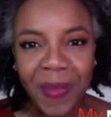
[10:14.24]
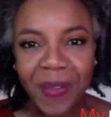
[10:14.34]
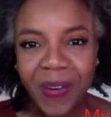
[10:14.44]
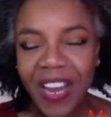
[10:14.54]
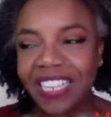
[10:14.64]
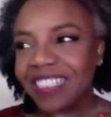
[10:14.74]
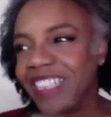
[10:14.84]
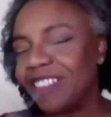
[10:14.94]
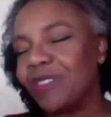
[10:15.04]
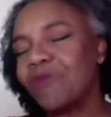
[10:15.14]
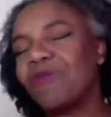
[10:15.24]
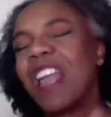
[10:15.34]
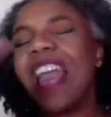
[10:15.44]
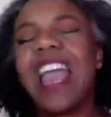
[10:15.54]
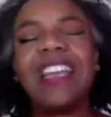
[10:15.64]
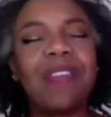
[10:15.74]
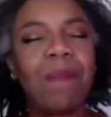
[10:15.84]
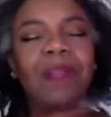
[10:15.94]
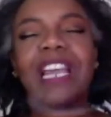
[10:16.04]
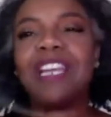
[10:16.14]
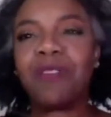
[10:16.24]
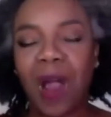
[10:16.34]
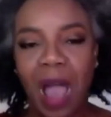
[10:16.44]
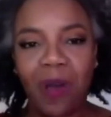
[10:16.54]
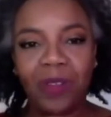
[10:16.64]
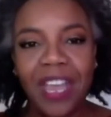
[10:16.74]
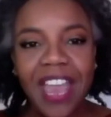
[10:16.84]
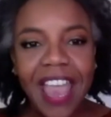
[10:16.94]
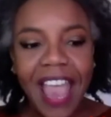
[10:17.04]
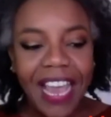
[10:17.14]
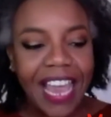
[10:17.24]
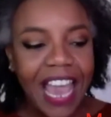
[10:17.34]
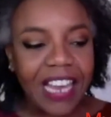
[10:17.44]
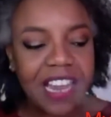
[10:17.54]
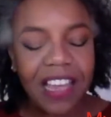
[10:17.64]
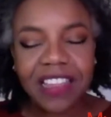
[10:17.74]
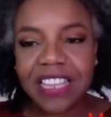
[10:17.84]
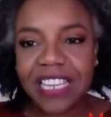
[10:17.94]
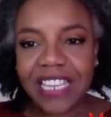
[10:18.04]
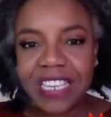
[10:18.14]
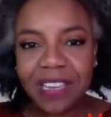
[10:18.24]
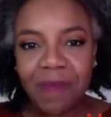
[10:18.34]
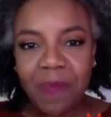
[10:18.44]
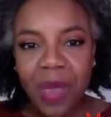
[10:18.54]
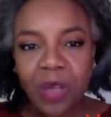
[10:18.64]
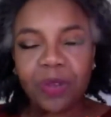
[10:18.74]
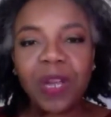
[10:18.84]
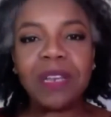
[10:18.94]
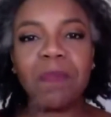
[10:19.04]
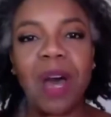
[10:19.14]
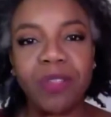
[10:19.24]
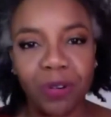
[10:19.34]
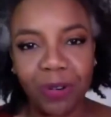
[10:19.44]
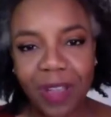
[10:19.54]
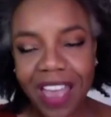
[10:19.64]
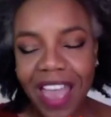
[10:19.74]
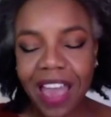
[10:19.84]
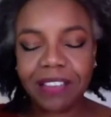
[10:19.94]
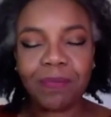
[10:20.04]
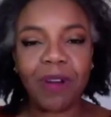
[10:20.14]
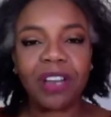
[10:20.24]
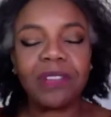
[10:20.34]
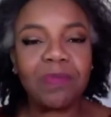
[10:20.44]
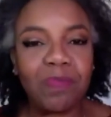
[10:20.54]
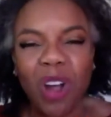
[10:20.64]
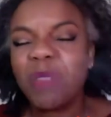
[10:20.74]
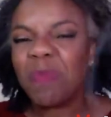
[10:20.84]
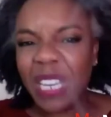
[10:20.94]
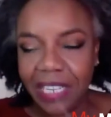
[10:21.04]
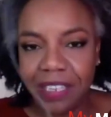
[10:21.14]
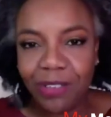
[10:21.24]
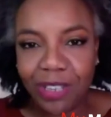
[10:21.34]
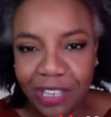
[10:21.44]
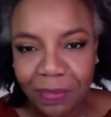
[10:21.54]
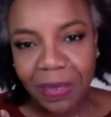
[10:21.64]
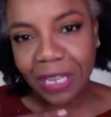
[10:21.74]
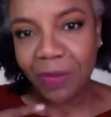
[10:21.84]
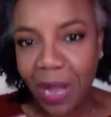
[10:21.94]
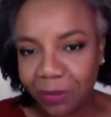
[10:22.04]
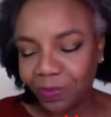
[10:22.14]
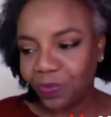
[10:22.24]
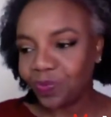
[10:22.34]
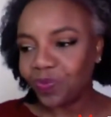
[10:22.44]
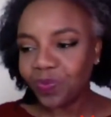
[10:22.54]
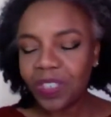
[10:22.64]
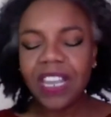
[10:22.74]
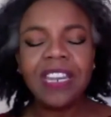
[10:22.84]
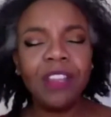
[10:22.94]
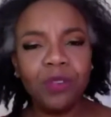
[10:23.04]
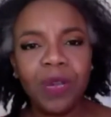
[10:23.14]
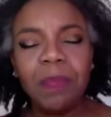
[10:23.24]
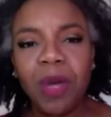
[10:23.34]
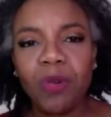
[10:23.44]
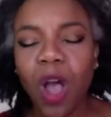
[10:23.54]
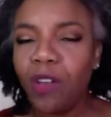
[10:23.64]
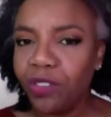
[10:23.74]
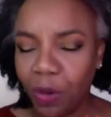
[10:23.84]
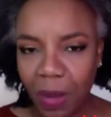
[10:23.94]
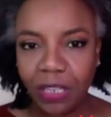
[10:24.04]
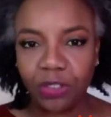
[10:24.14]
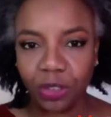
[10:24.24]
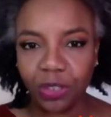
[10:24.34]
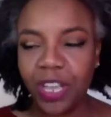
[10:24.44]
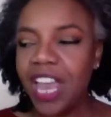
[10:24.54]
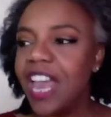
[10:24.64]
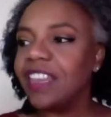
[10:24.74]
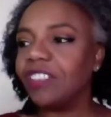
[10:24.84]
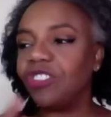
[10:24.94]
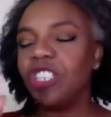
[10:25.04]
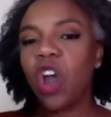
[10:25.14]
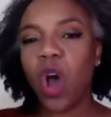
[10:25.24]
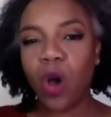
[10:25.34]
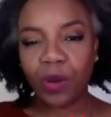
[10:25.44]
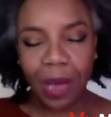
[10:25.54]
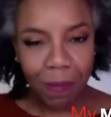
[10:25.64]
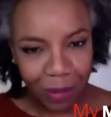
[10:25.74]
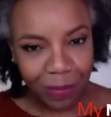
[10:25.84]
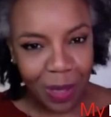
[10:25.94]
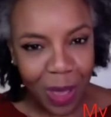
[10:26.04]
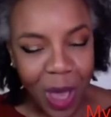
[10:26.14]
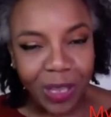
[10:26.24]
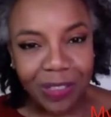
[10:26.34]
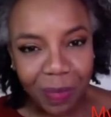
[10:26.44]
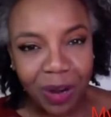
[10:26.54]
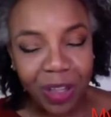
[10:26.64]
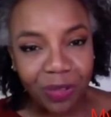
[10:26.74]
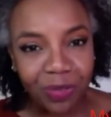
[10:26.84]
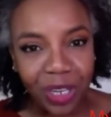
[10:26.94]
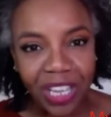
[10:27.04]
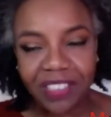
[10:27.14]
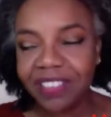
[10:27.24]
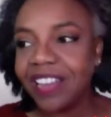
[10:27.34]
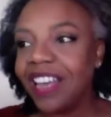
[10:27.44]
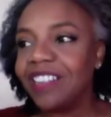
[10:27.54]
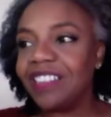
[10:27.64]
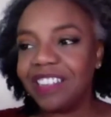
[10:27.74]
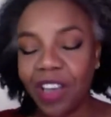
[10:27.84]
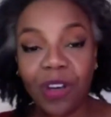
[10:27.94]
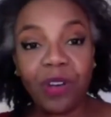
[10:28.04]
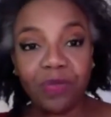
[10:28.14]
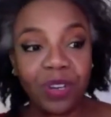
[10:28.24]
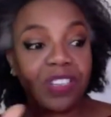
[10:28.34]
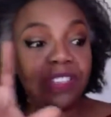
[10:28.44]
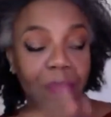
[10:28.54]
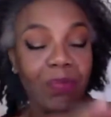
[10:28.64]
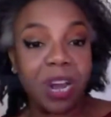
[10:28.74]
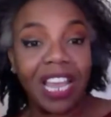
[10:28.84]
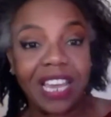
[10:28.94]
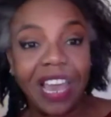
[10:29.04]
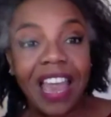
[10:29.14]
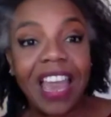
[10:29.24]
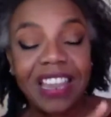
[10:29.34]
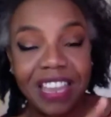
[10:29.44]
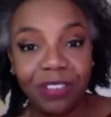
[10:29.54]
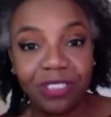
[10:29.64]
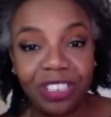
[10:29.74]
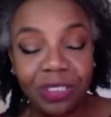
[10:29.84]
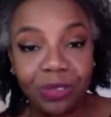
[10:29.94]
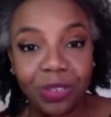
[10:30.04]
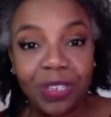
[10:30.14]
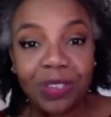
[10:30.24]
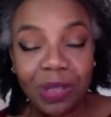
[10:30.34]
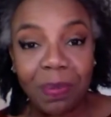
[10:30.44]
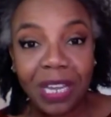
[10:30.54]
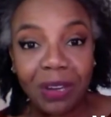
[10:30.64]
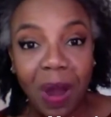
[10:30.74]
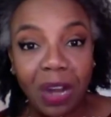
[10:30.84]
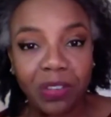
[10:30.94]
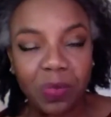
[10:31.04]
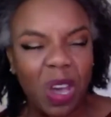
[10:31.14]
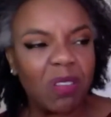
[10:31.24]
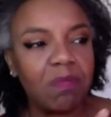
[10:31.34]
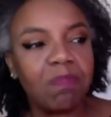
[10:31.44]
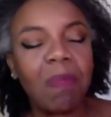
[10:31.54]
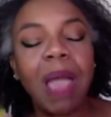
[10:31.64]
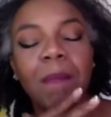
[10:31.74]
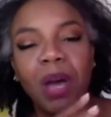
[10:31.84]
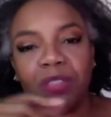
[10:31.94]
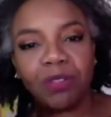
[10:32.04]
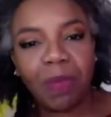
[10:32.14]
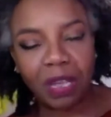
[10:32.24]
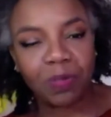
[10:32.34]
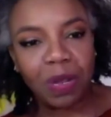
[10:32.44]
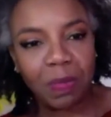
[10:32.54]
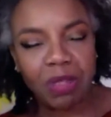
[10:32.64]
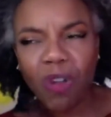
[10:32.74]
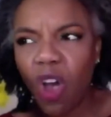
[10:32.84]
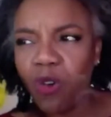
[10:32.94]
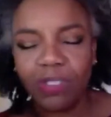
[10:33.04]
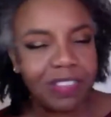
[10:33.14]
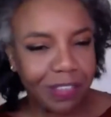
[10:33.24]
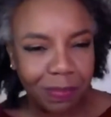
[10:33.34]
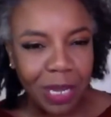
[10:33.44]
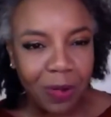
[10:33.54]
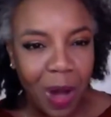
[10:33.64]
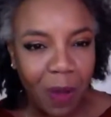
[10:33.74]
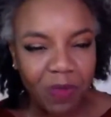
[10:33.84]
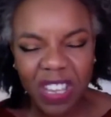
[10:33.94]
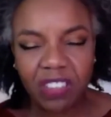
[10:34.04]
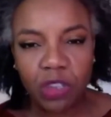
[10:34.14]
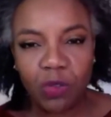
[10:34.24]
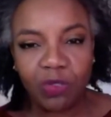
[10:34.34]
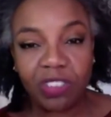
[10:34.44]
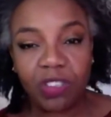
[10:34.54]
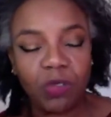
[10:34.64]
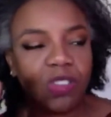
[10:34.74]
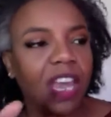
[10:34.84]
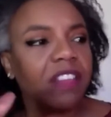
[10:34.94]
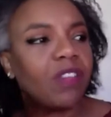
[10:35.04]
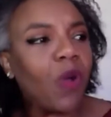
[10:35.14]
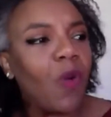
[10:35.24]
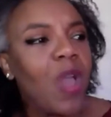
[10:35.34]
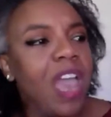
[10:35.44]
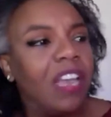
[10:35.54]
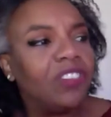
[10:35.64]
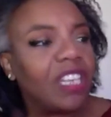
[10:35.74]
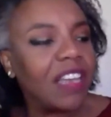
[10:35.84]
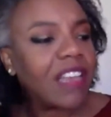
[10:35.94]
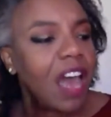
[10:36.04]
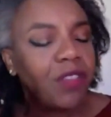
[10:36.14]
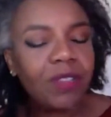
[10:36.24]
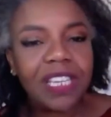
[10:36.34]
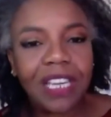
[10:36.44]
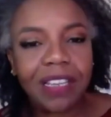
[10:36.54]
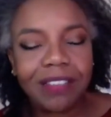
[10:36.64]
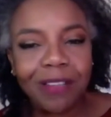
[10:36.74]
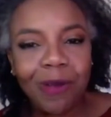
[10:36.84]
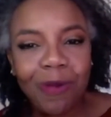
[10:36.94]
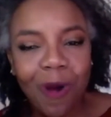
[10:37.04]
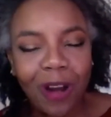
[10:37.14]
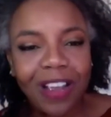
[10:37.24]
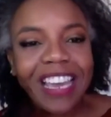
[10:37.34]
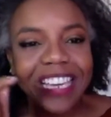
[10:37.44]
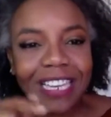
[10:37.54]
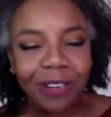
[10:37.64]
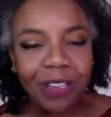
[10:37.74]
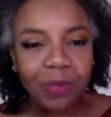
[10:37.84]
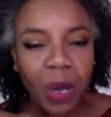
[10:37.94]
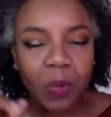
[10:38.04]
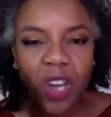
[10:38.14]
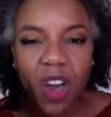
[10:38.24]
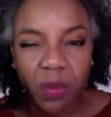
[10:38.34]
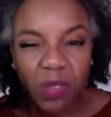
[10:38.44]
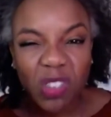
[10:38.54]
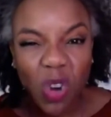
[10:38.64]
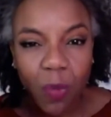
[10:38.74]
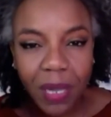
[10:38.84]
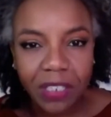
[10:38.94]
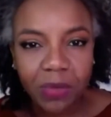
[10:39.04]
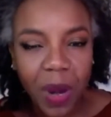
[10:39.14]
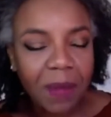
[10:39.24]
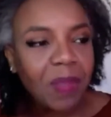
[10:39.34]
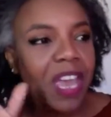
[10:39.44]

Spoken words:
right? It's this grand playground. And the great mother has brought me to this playground. Now, the great mother also made sure that she called up some of her other friends to tell her friends to bring their children to the playground as well. My mother, my great mother, owns this playground. It's huge, it's huge. And so she has other kids who are here as well. We call them soulmates, right?